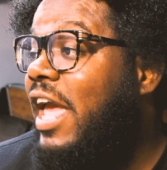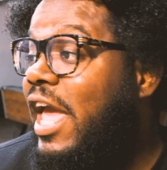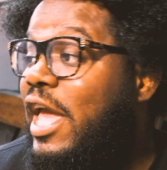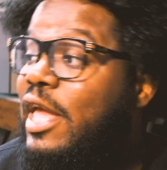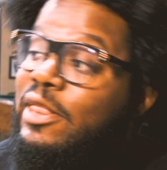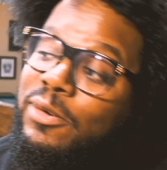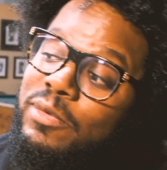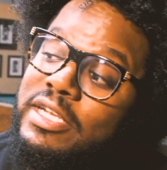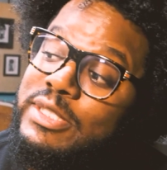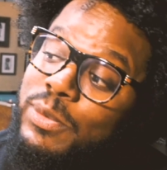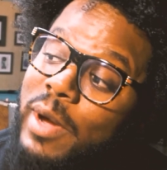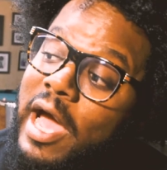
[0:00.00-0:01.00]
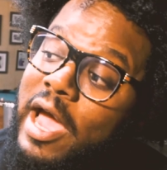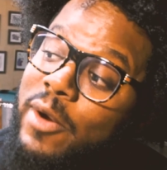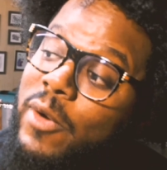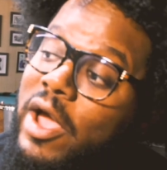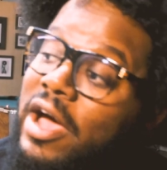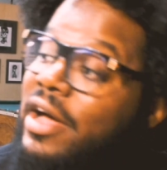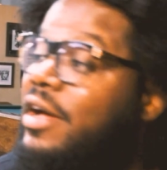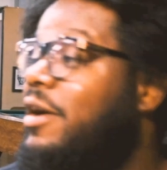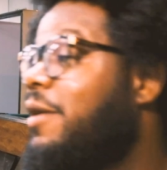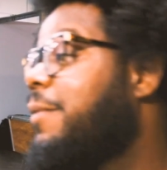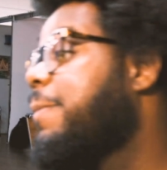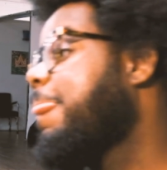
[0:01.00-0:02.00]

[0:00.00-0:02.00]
And the reason why I